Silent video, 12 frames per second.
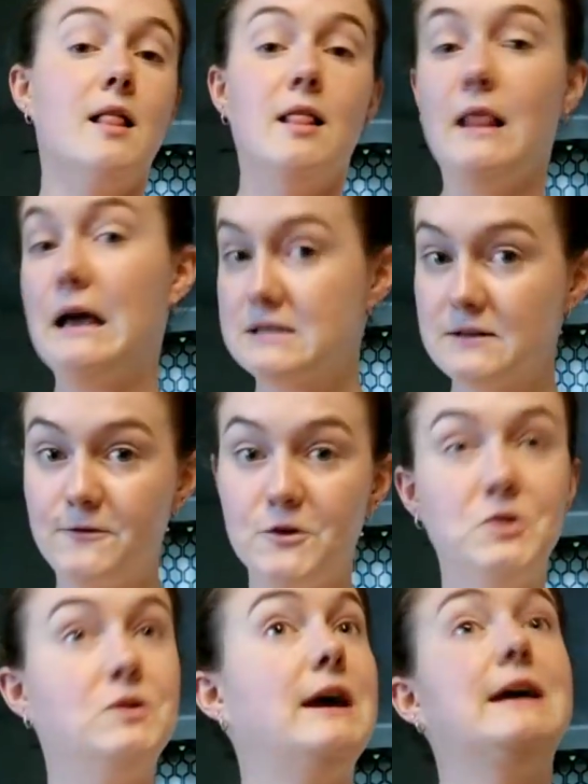lots of
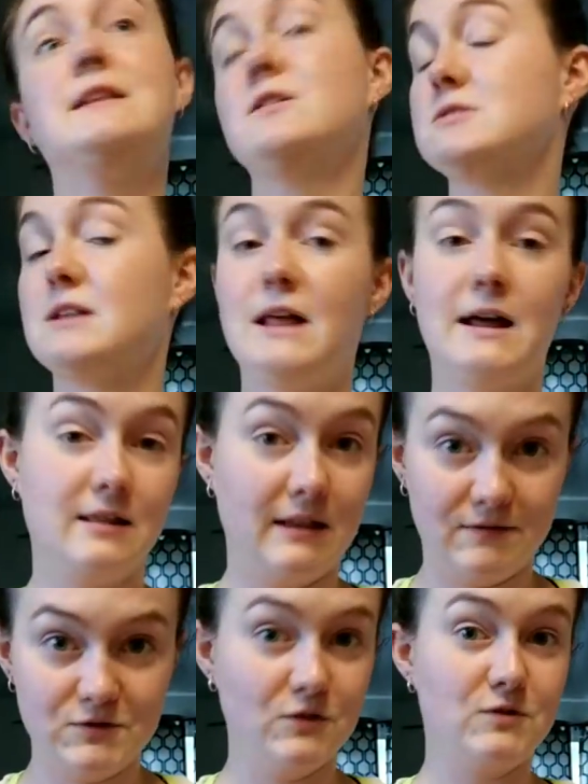food, and there's a lot of
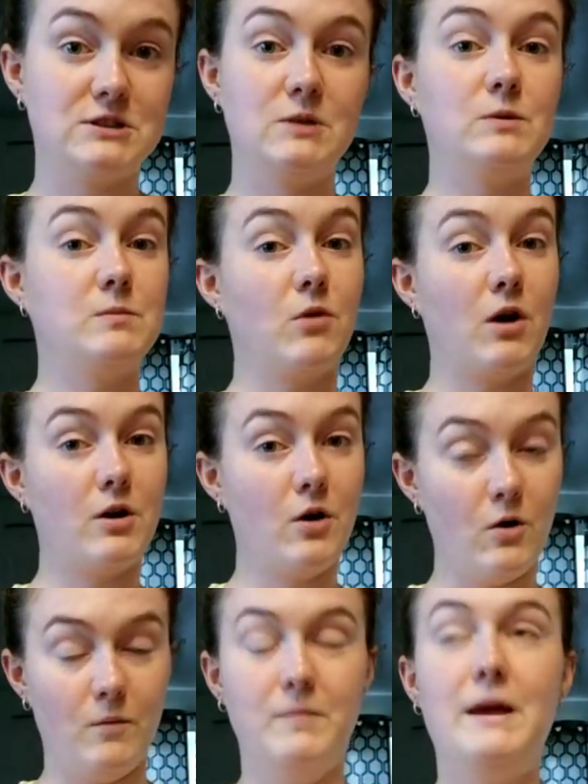leftovers that we brought home.